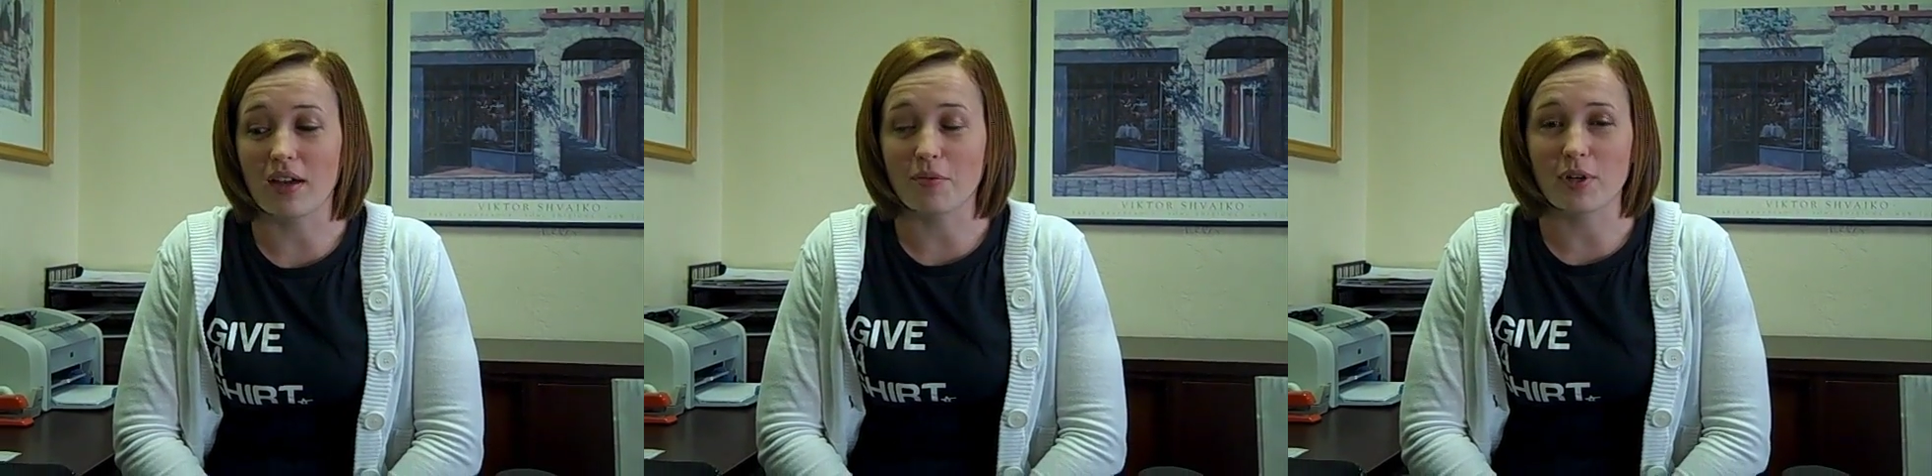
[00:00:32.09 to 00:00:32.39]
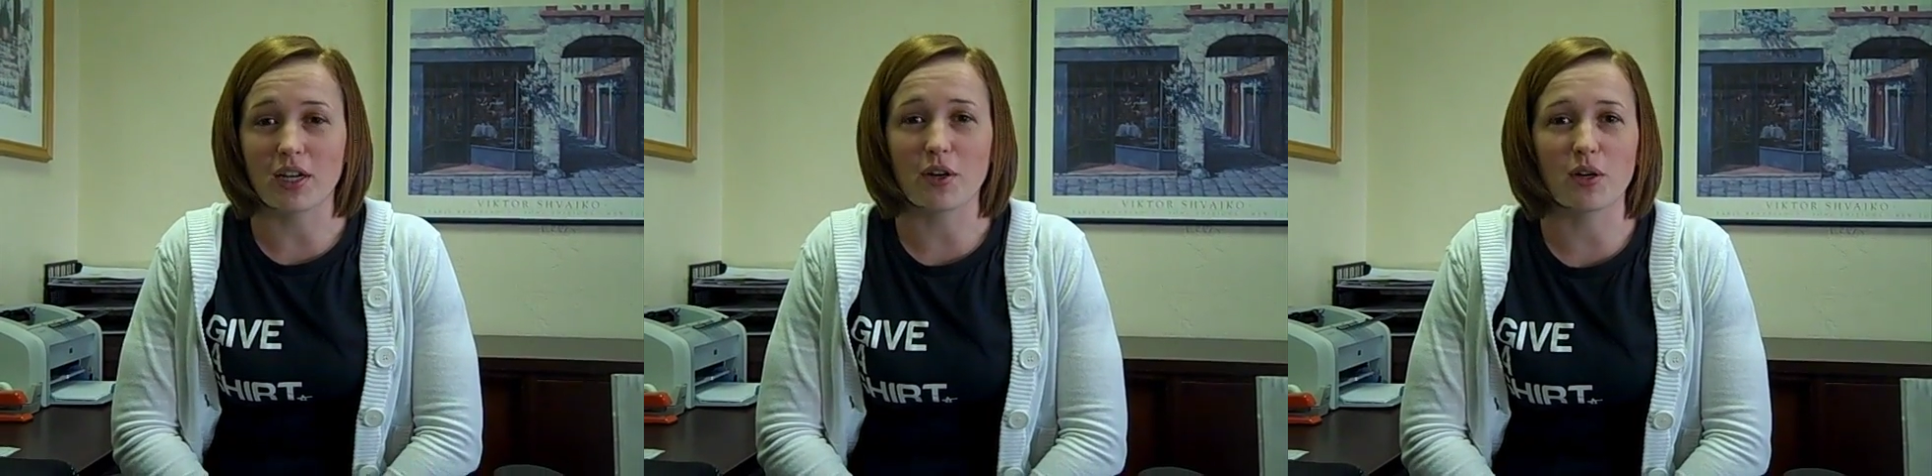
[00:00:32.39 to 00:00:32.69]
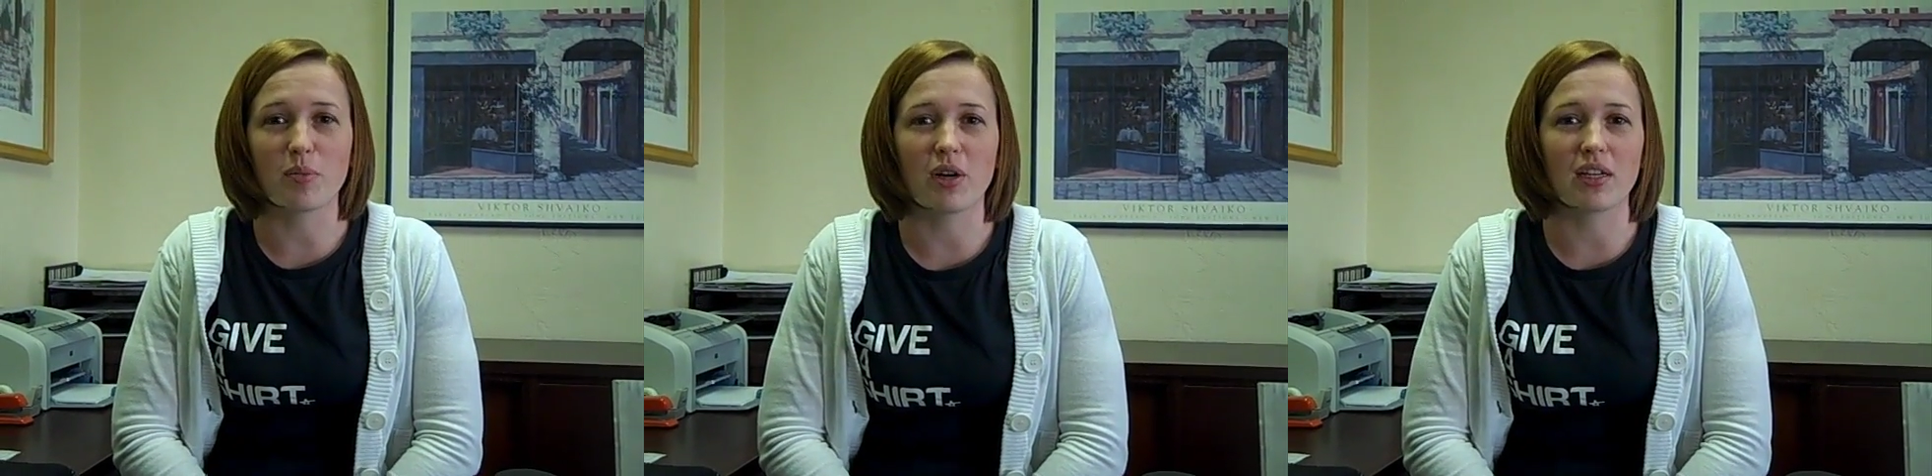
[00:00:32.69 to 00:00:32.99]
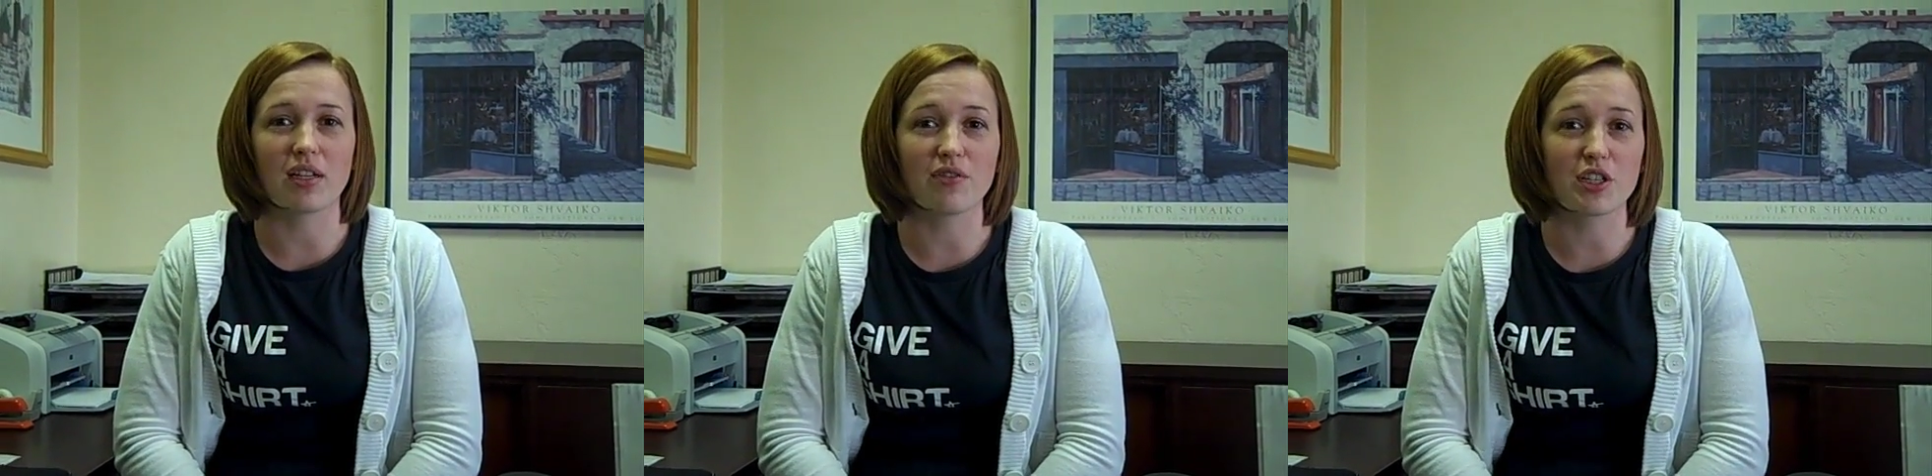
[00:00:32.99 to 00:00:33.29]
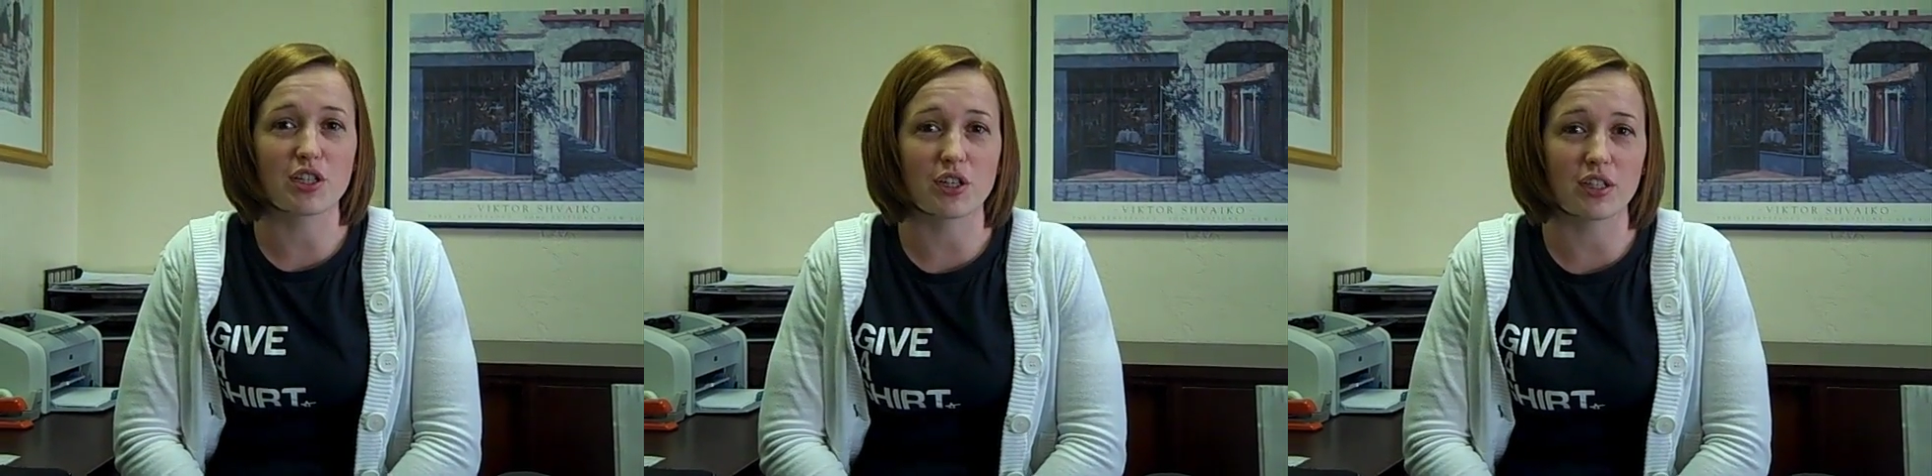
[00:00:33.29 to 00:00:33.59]
when I heard about Give a
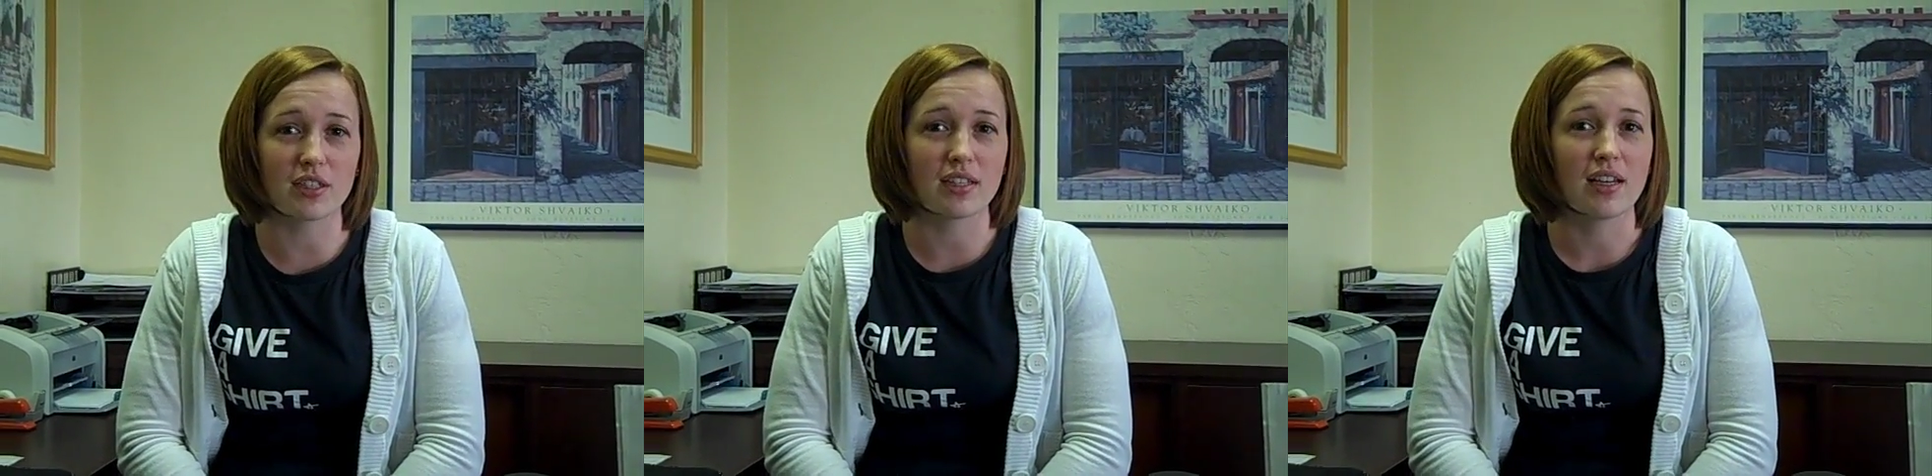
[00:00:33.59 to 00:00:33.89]
Shirt,